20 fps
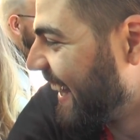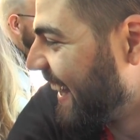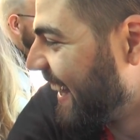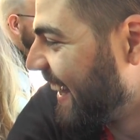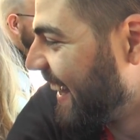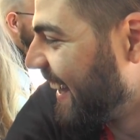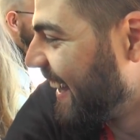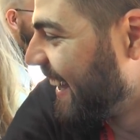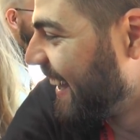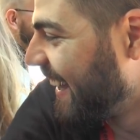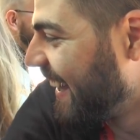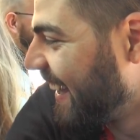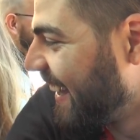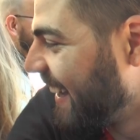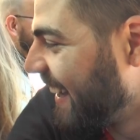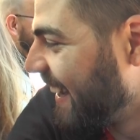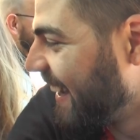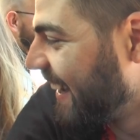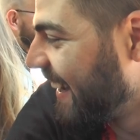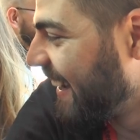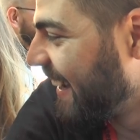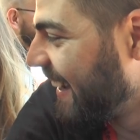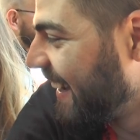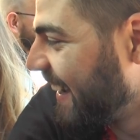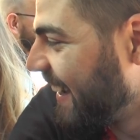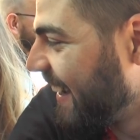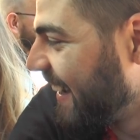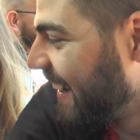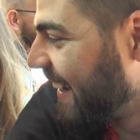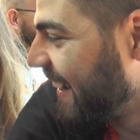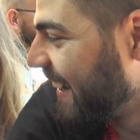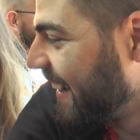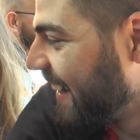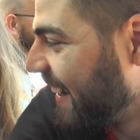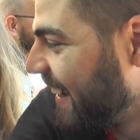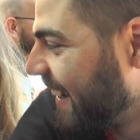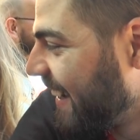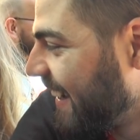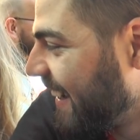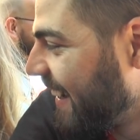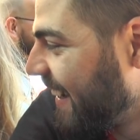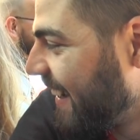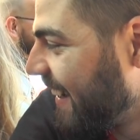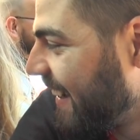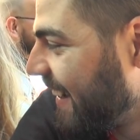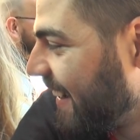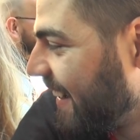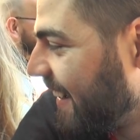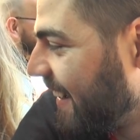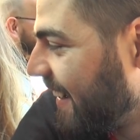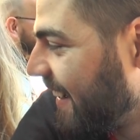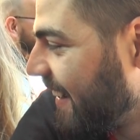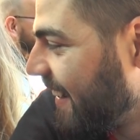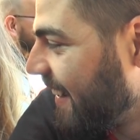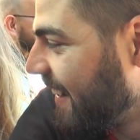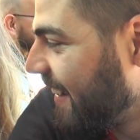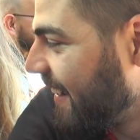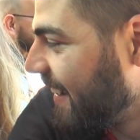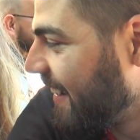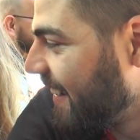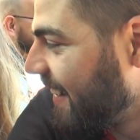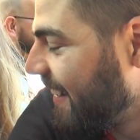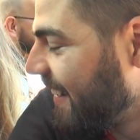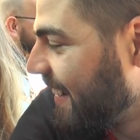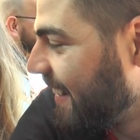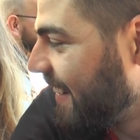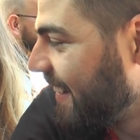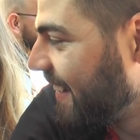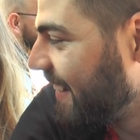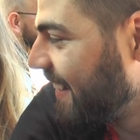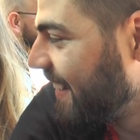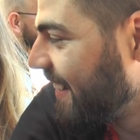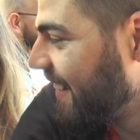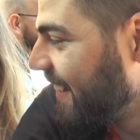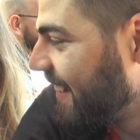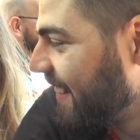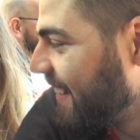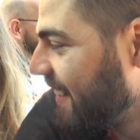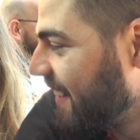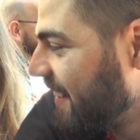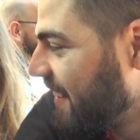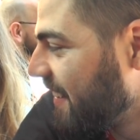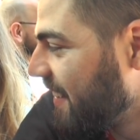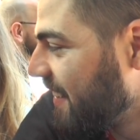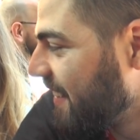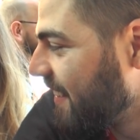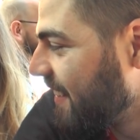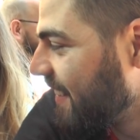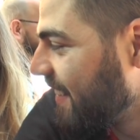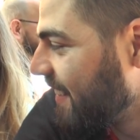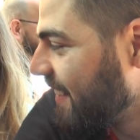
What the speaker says: This person isn't speaking.